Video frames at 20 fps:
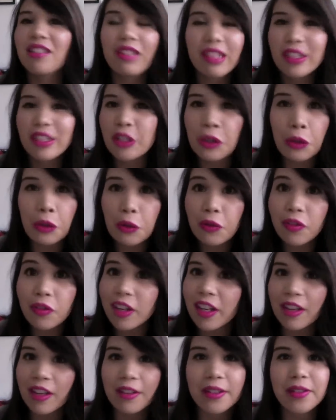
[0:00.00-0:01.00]
two
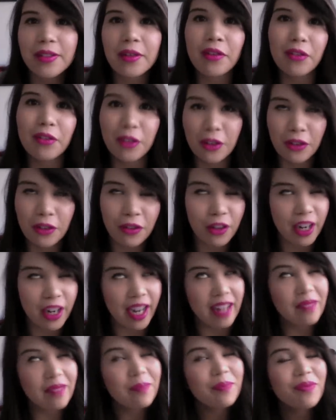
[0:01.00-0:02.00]
videos over and over
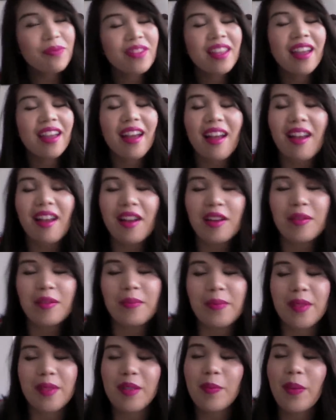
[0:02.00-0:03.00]
again.
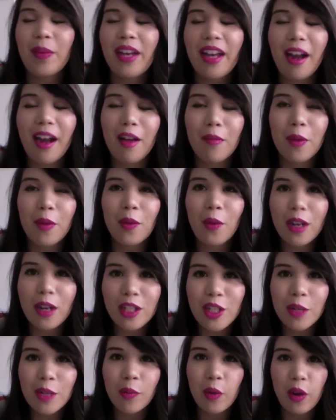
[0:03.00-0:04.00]
But I've been
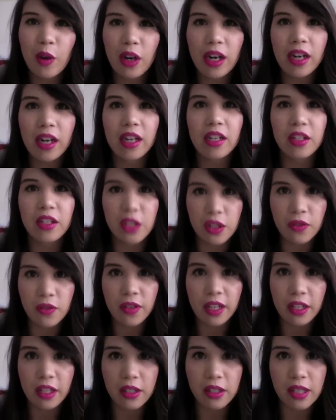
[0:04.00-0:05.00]
watching more YouTube
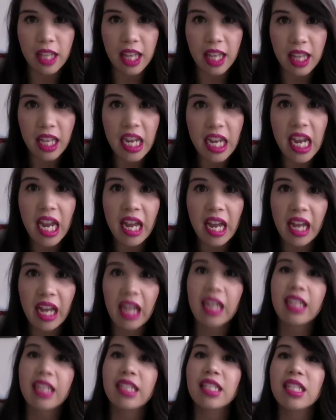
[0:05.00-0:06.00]
videos lately
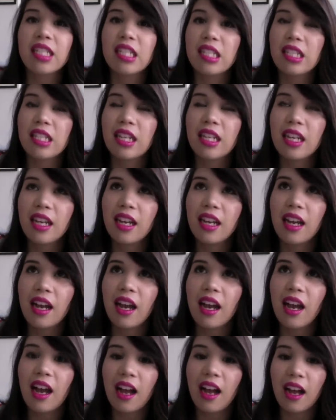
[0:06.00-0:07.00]
and
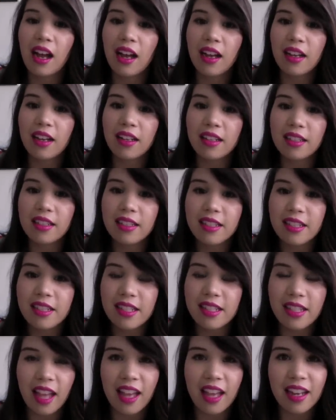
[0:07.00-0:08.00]

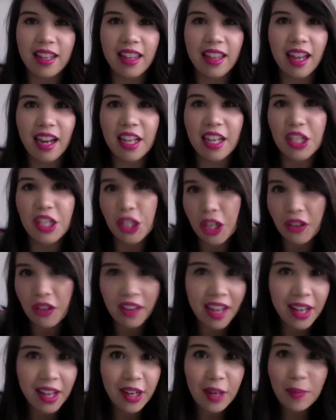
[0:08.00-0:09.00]
decided that I should go
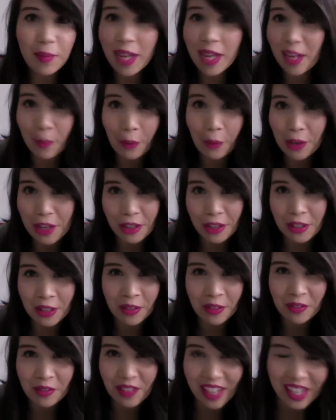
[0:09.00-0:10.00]
ahead and make more
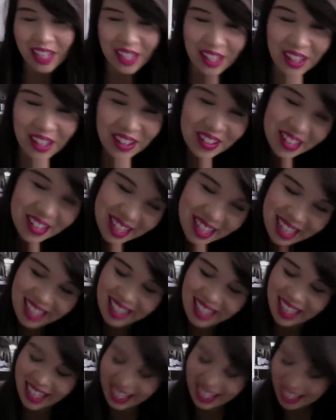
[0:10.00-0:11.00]
YouTube videos
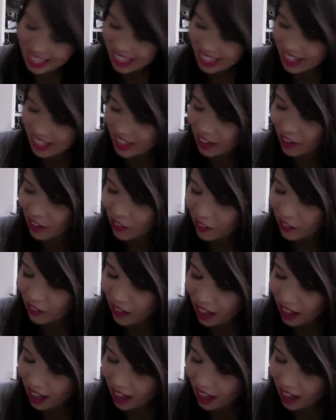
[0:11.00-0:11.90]
lately. So,